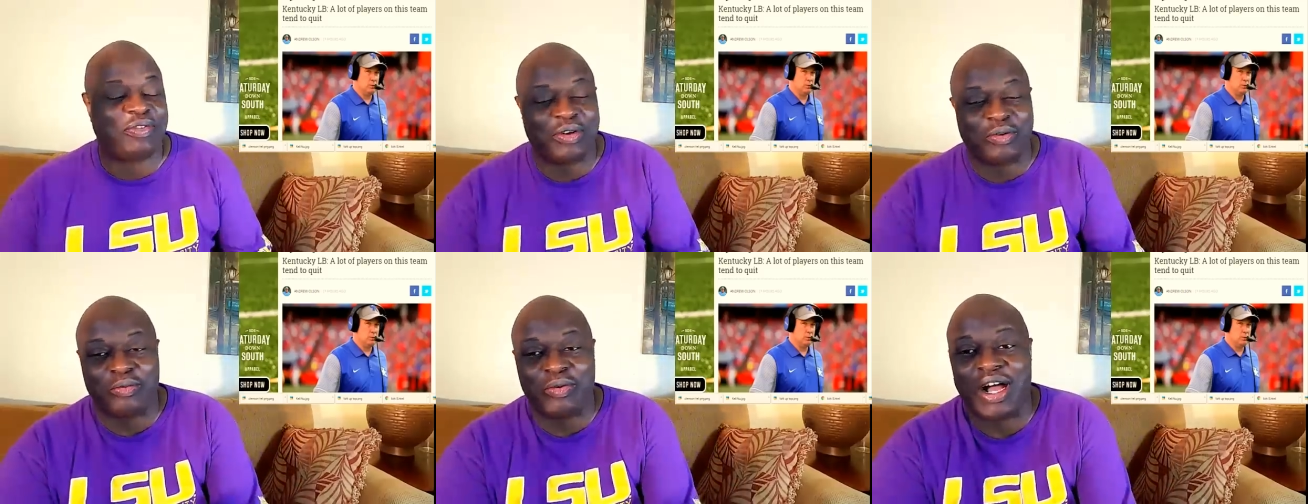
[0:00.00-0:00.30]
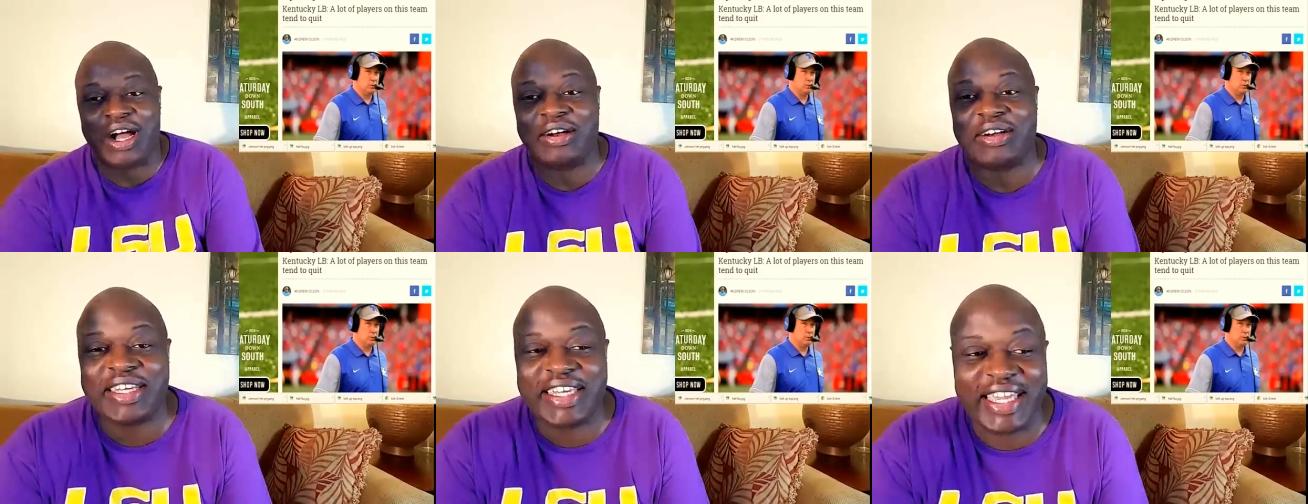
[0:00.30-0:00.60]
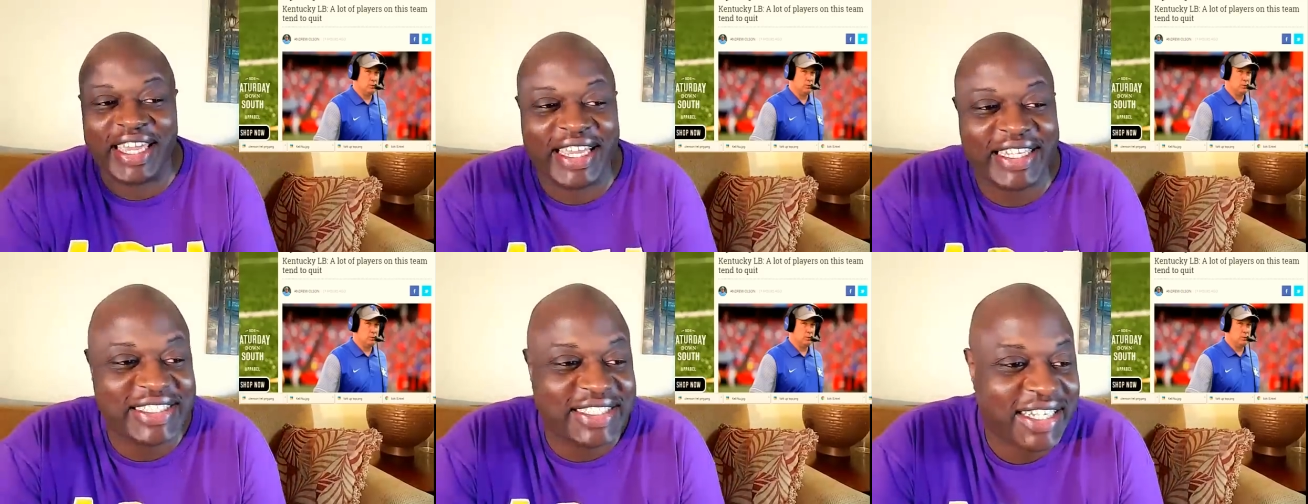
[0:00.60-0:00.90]
for the
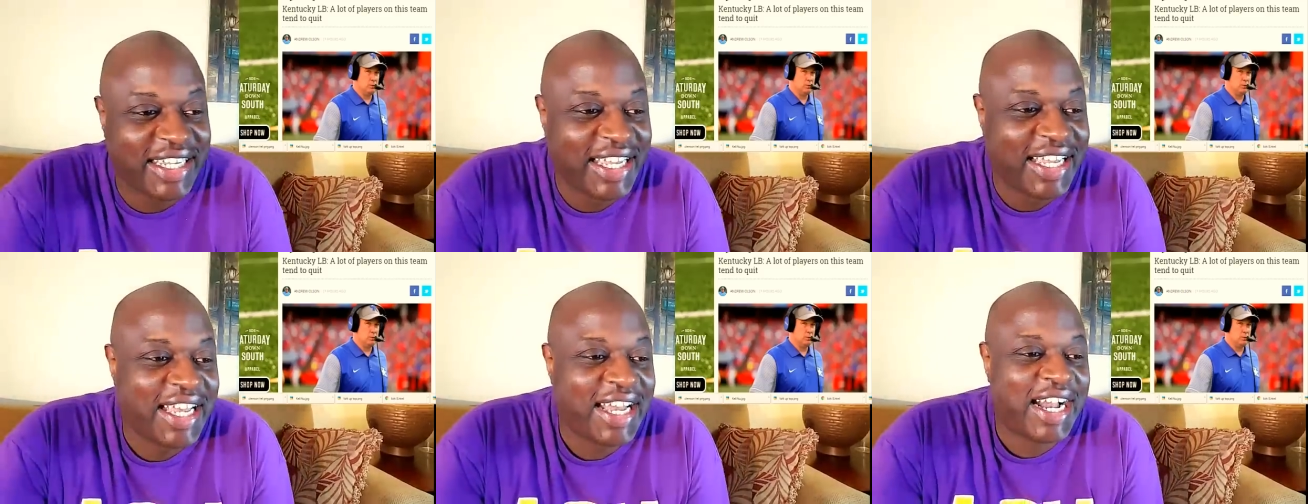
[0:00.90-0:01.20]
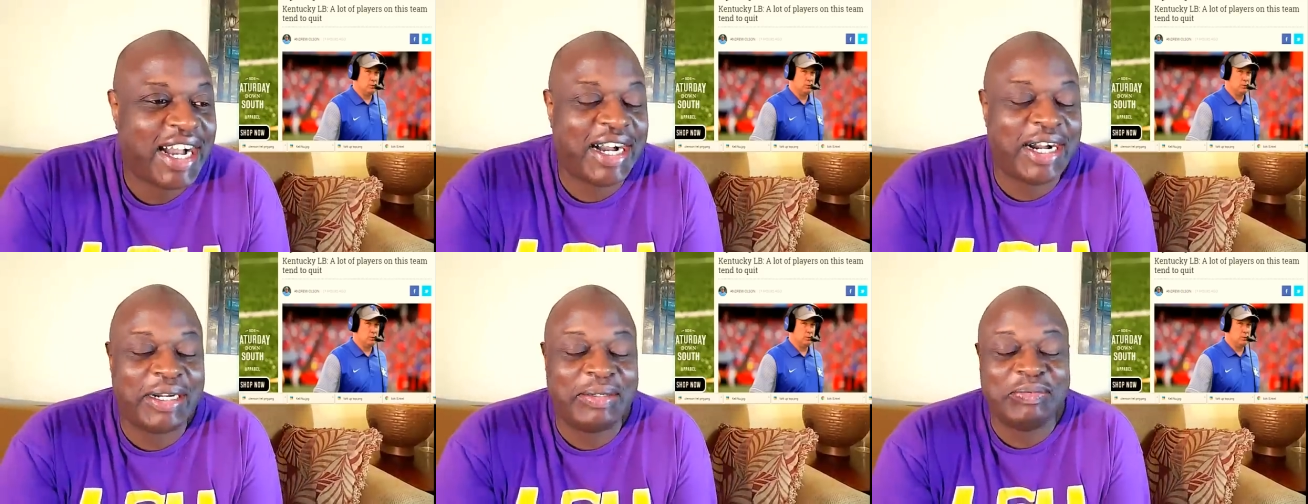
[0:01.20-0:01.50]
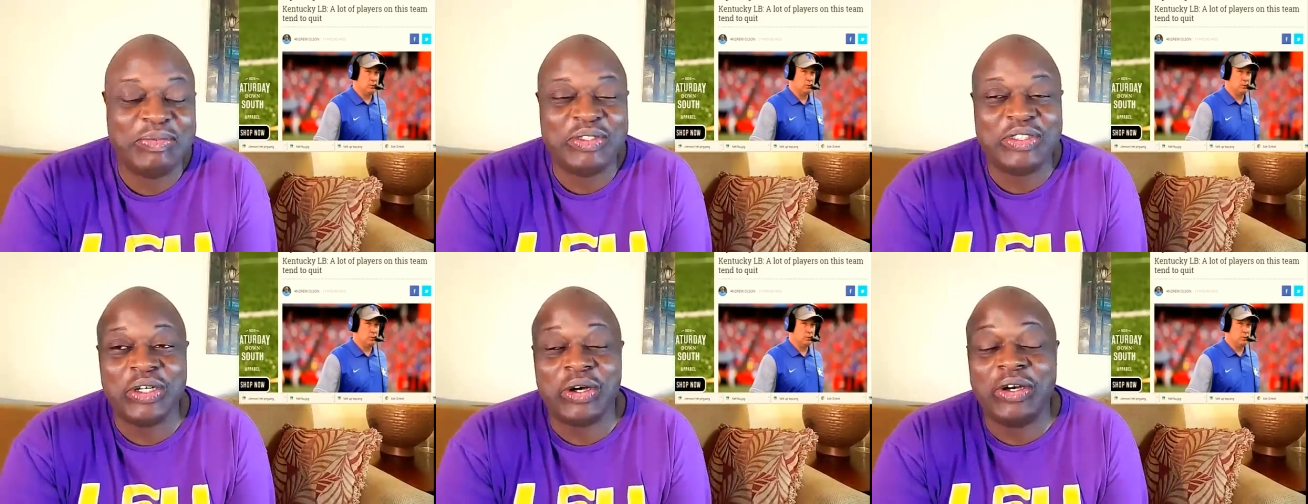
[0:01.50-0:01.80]
Wildcats,
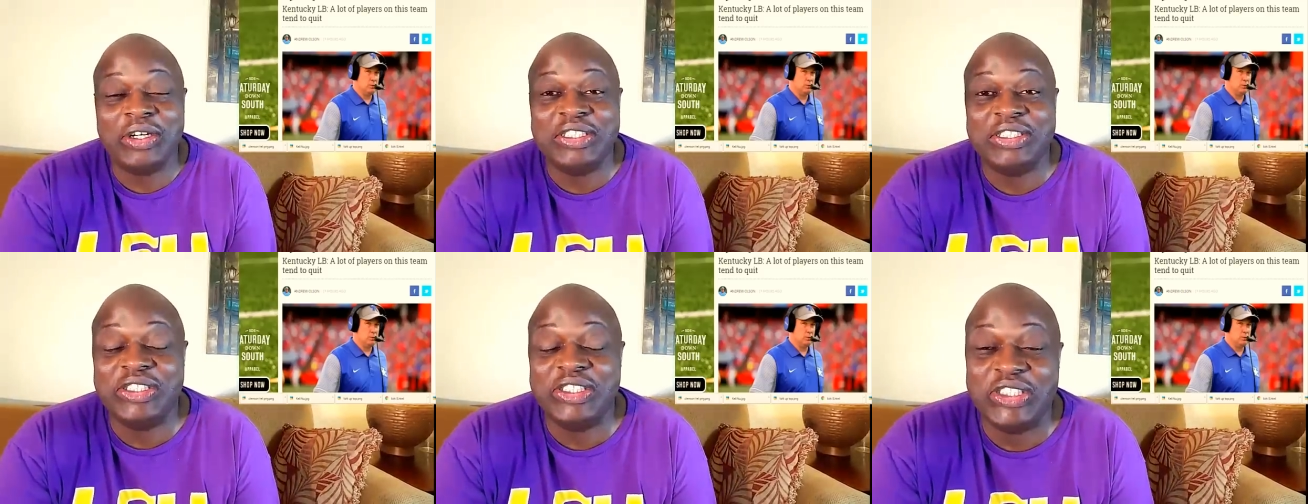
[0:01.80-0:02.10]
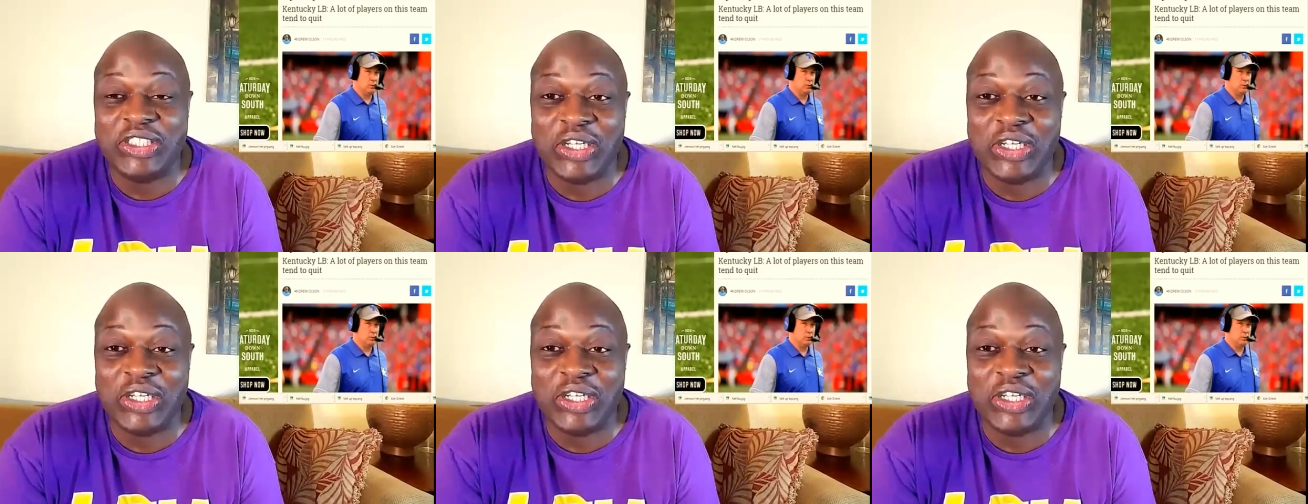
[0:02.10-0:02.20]
um, Jordan